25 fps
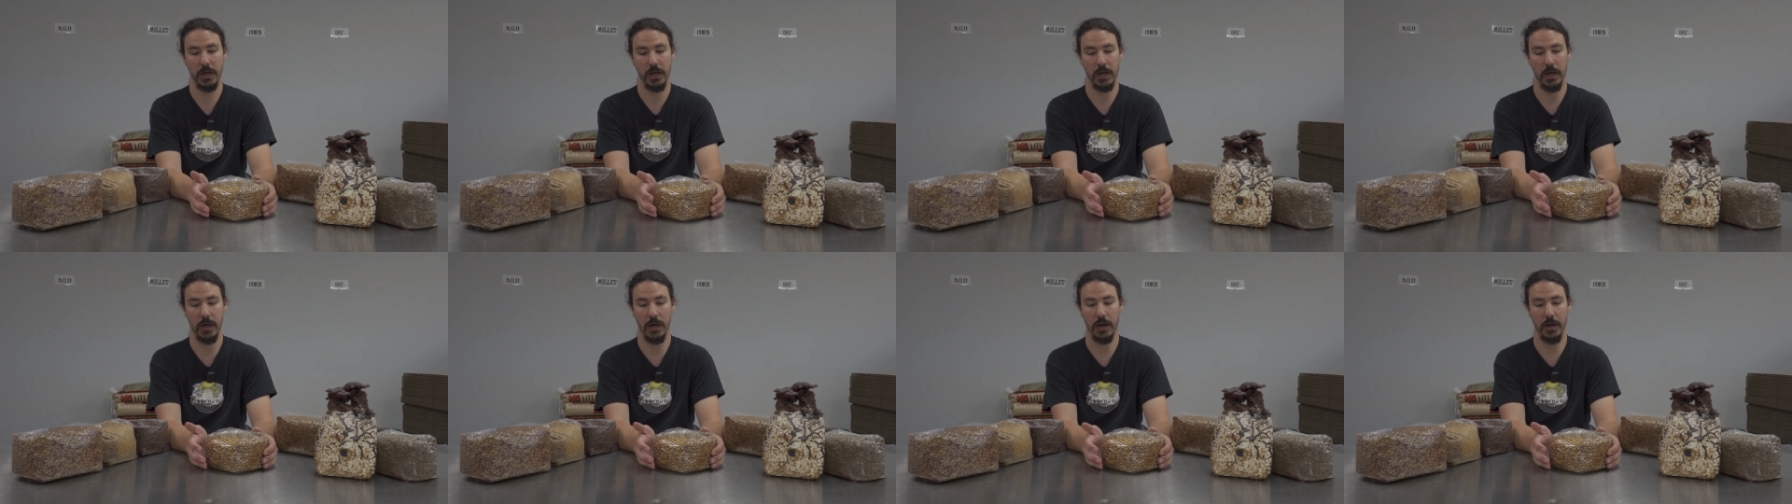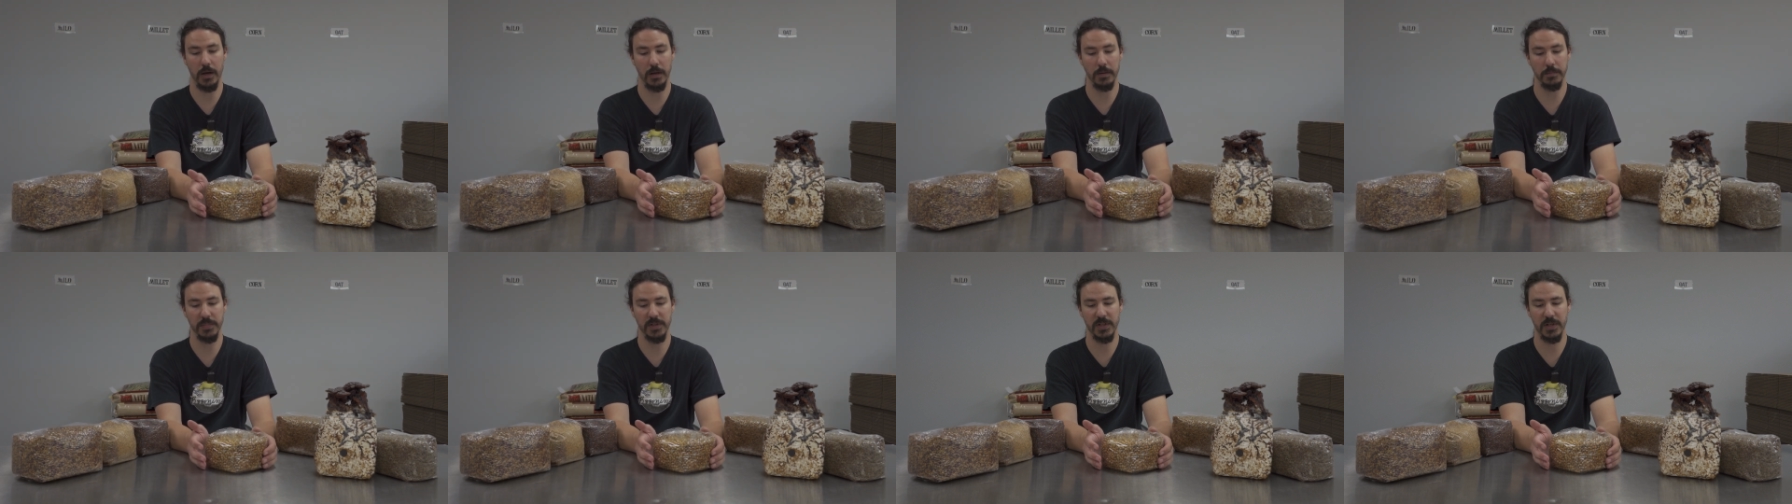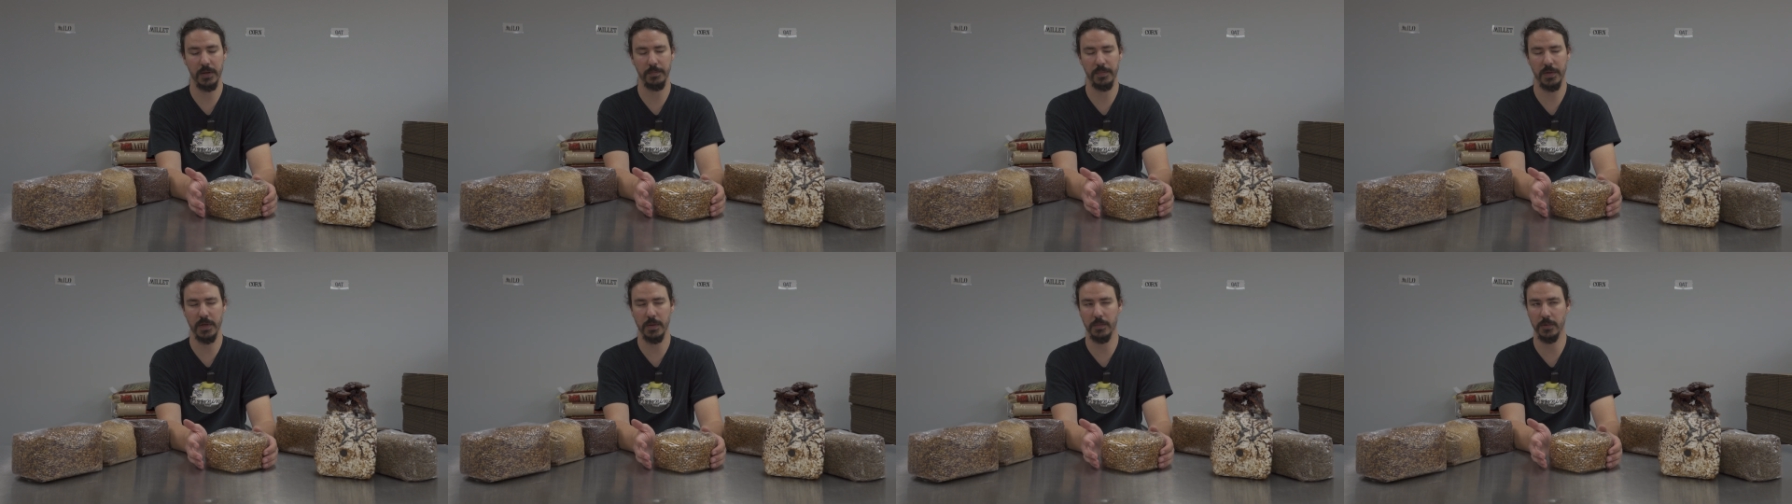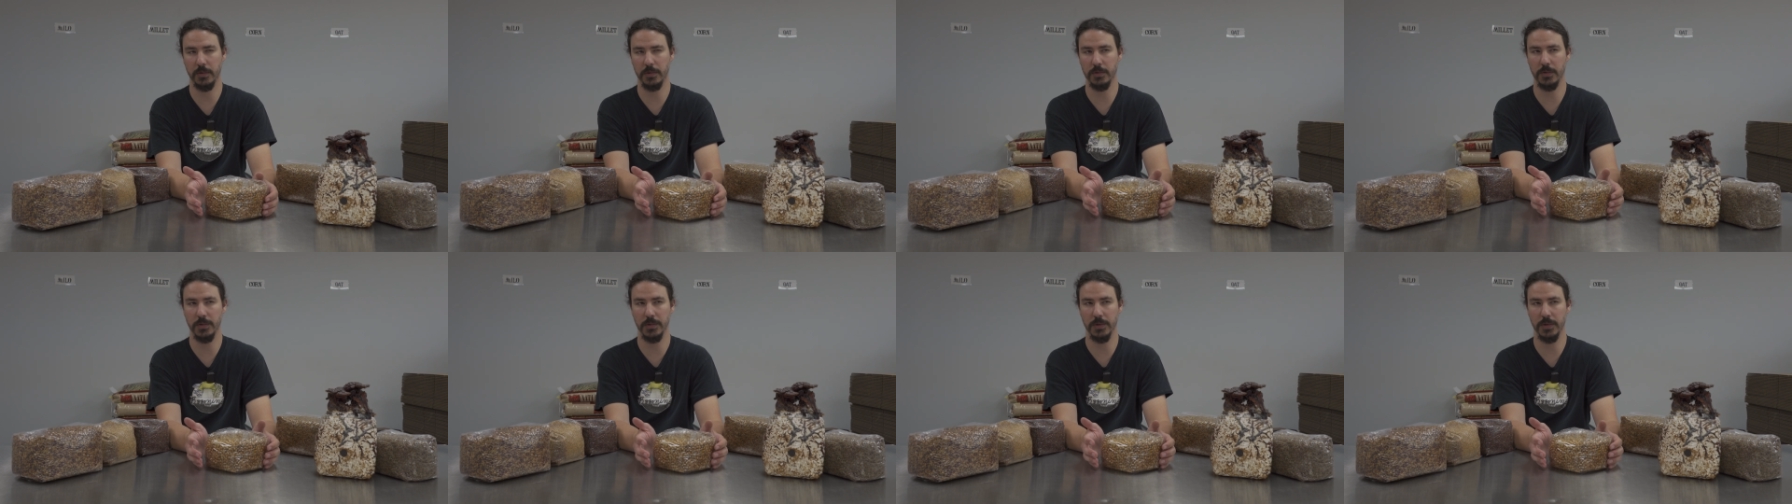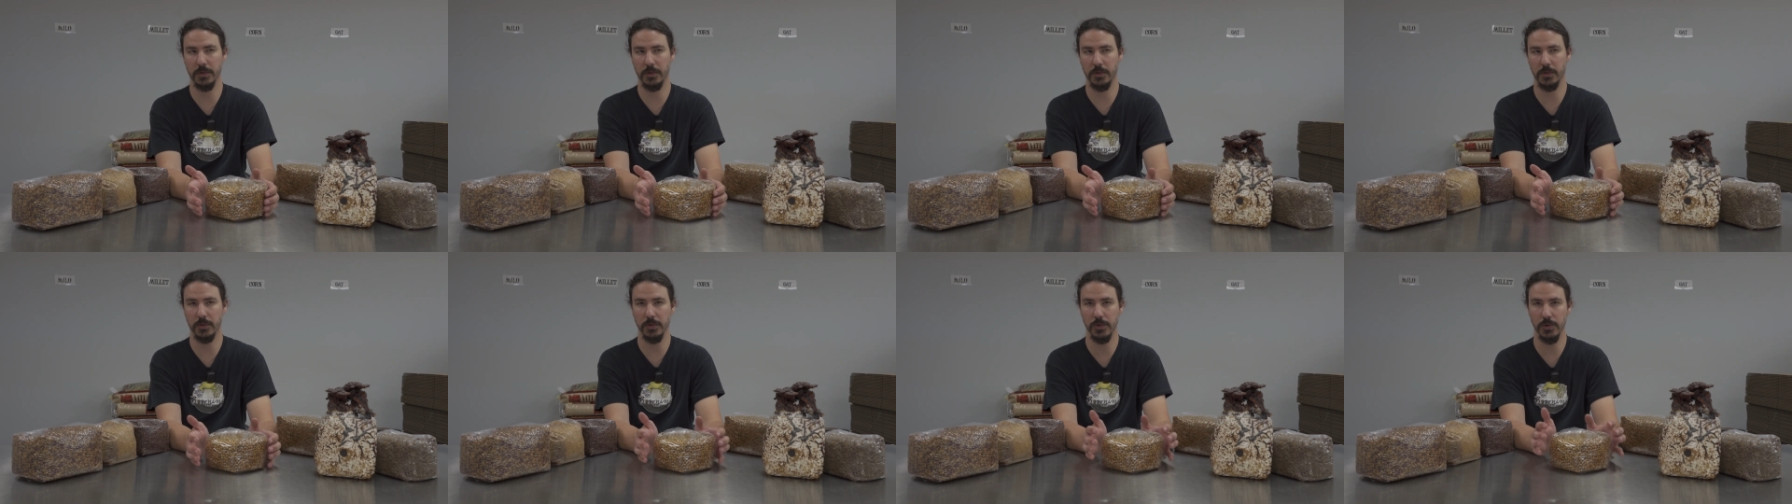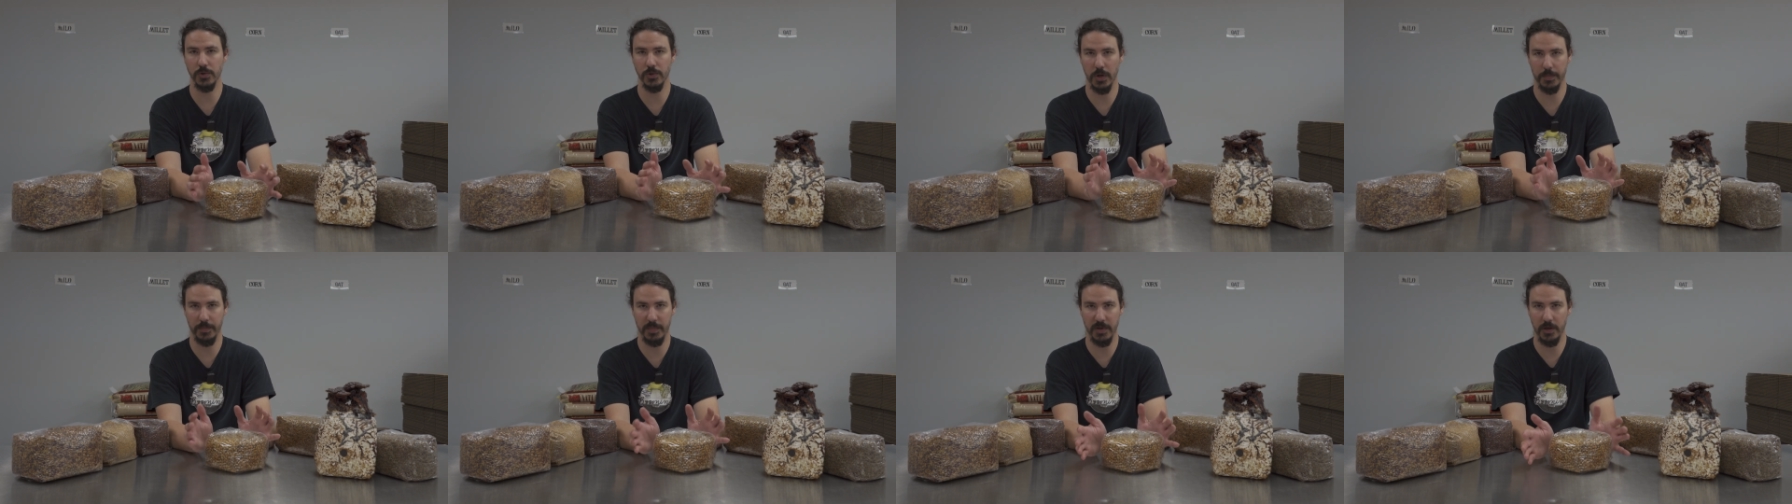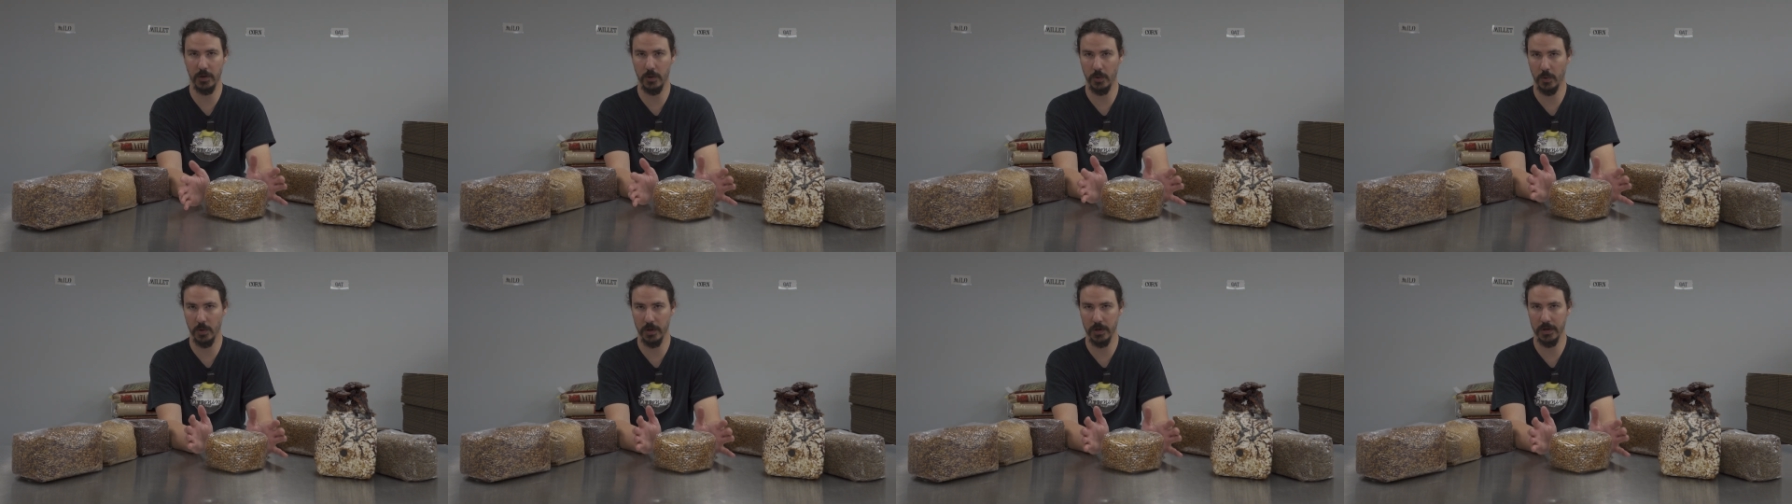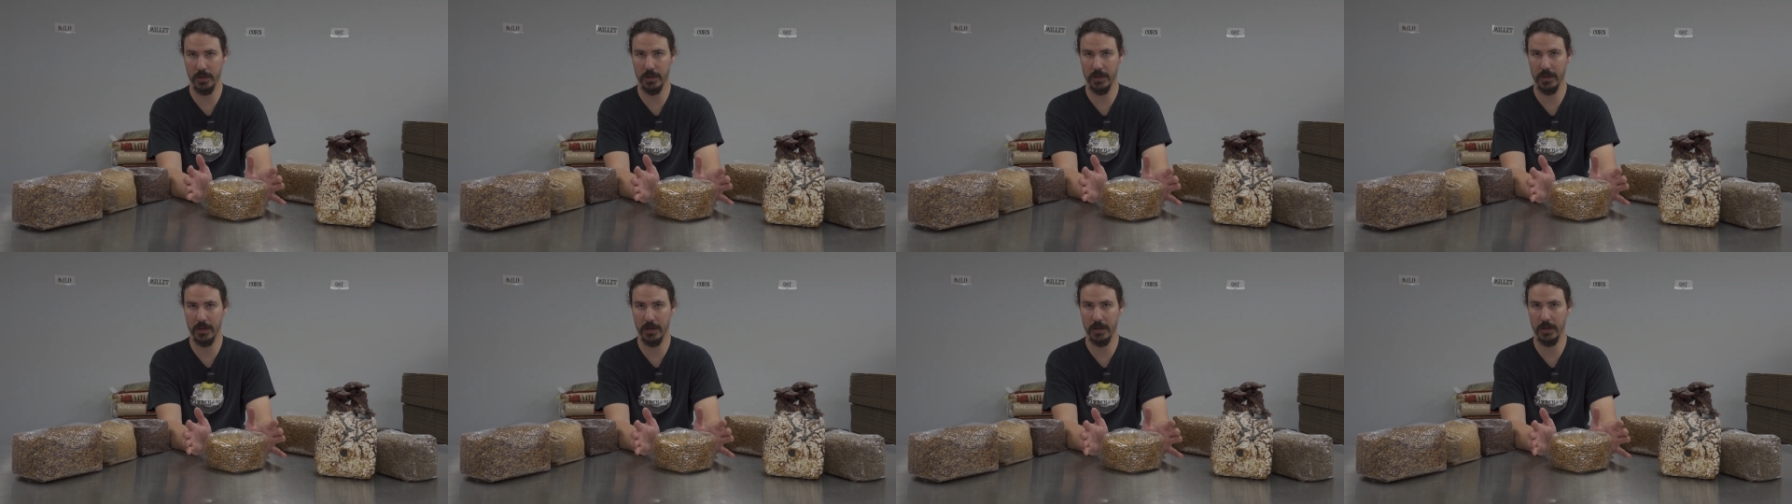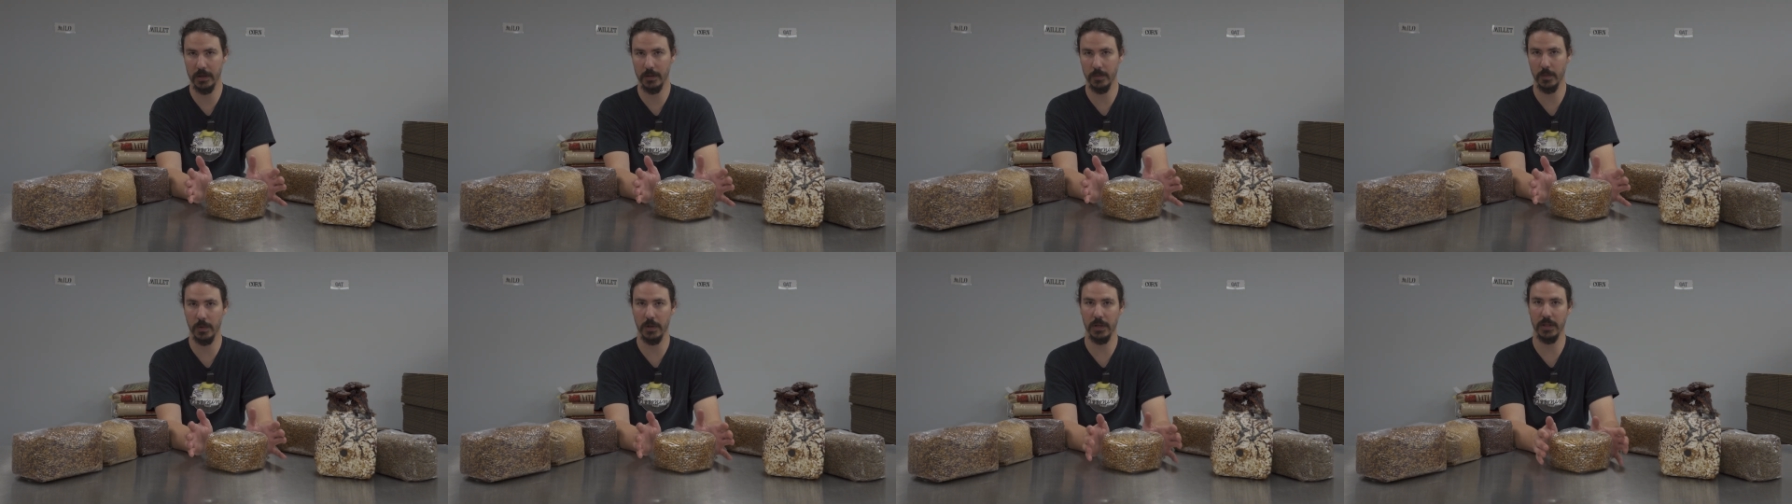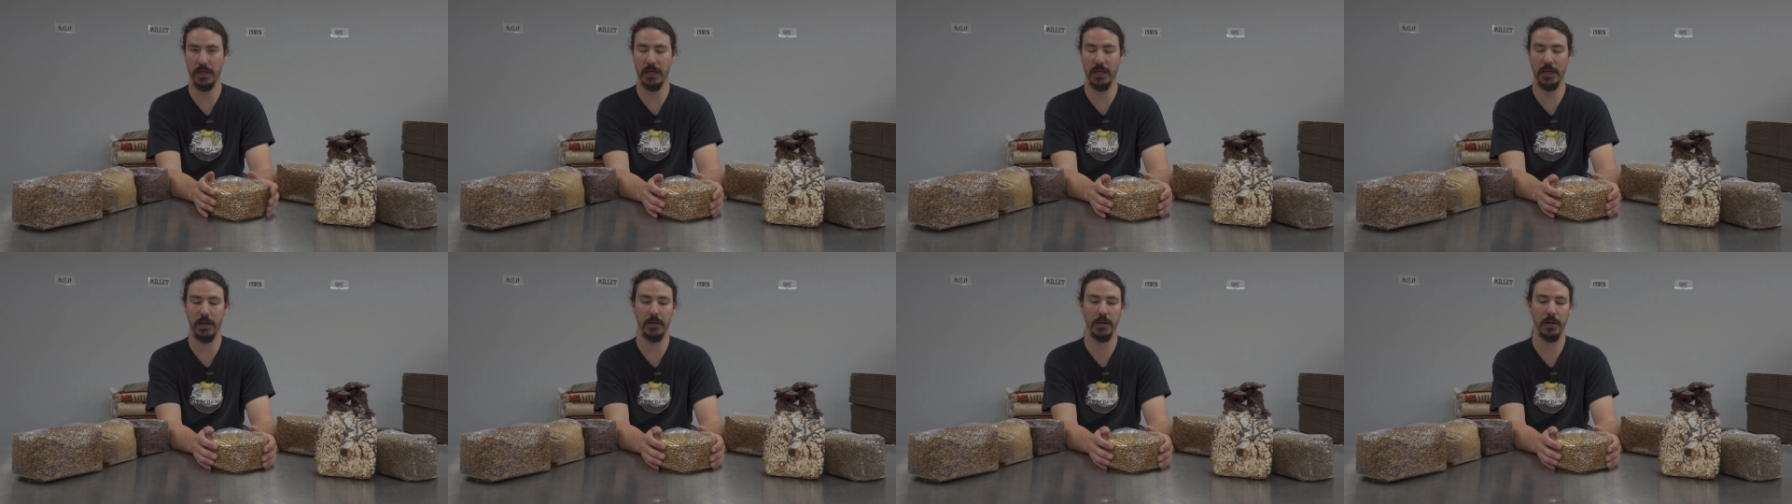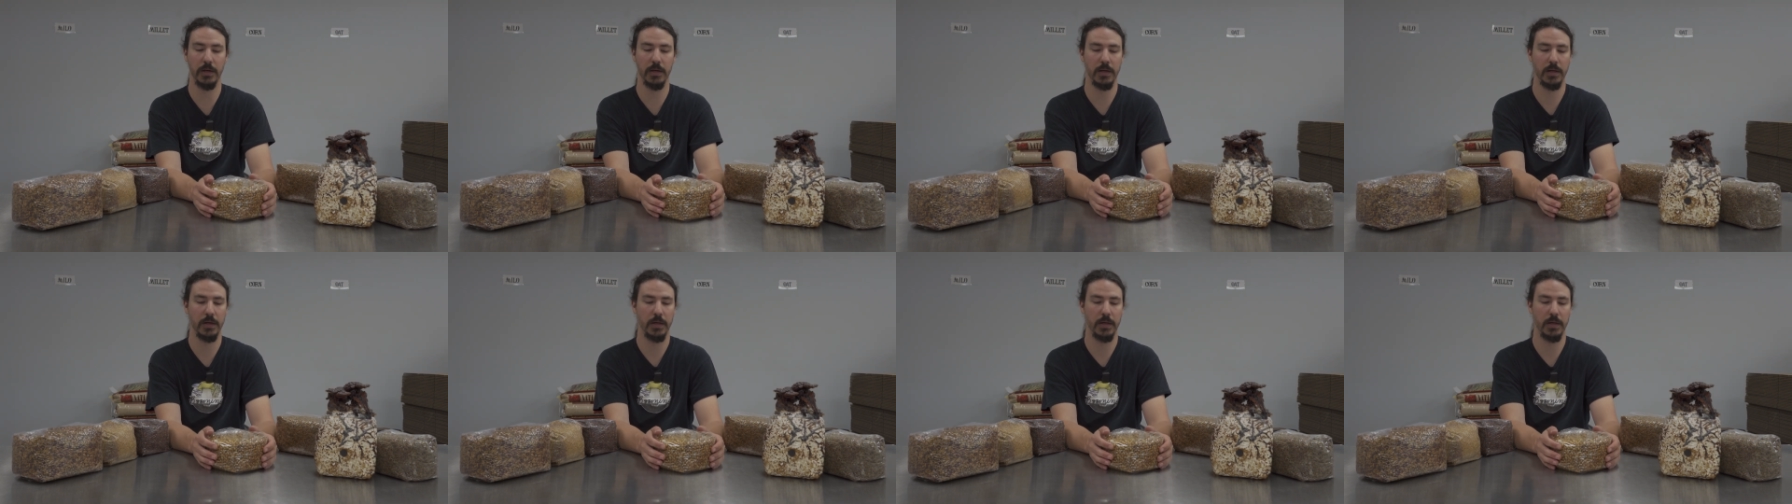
Um, some people do the whole drippy corn thing where they